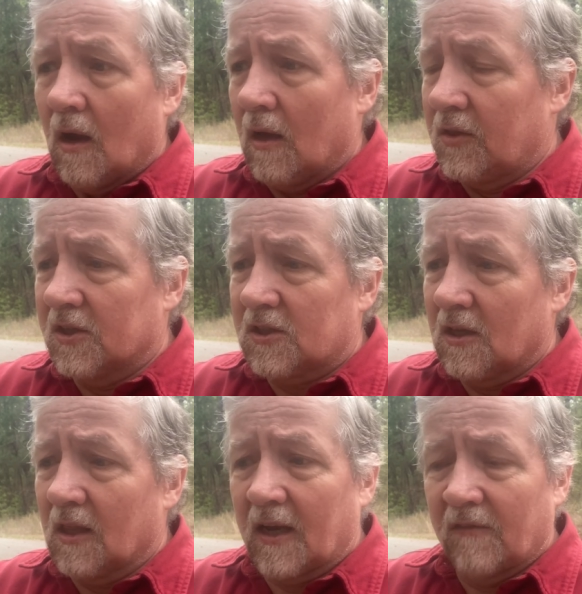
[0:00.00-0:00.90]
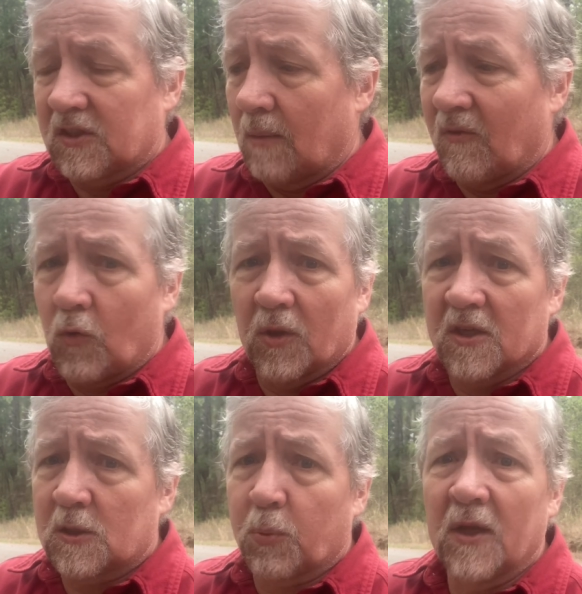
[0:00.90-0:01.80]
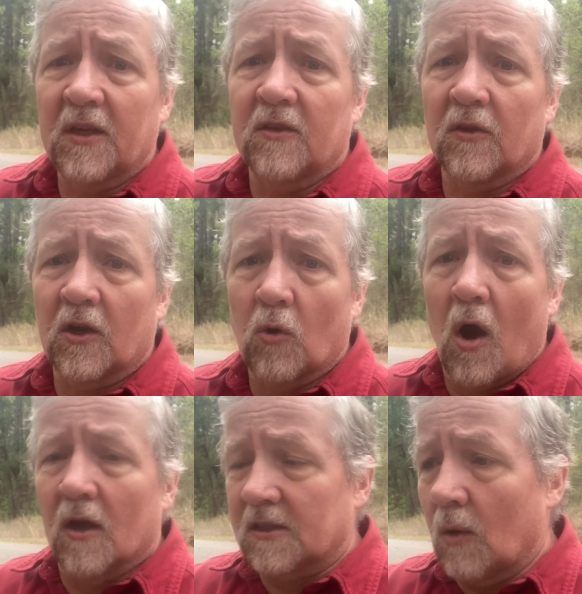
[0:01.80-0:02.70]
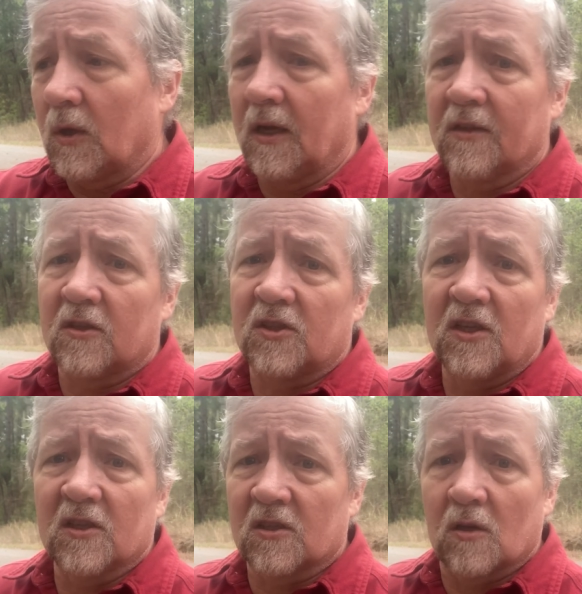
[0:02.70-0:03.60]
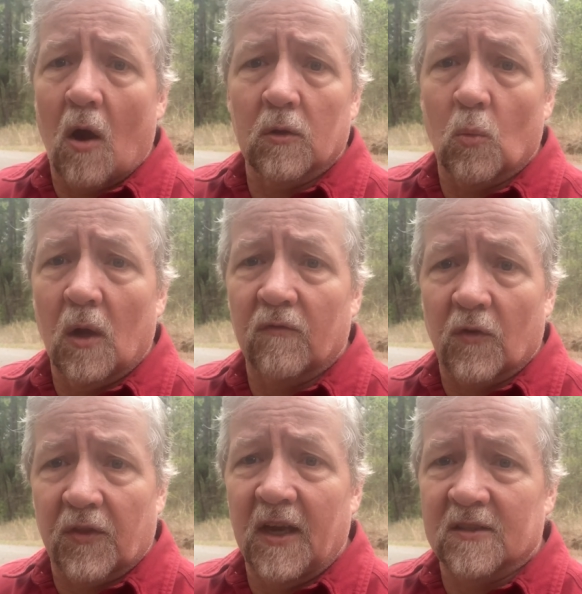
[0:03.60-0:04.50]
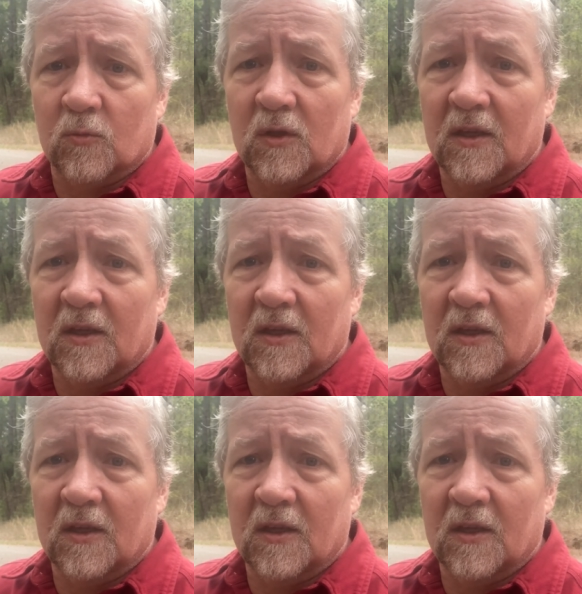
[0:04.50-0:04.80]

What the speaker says: This, like I've said before, this sprinting to the cross. I want to get to Jesus and all the wonderful things.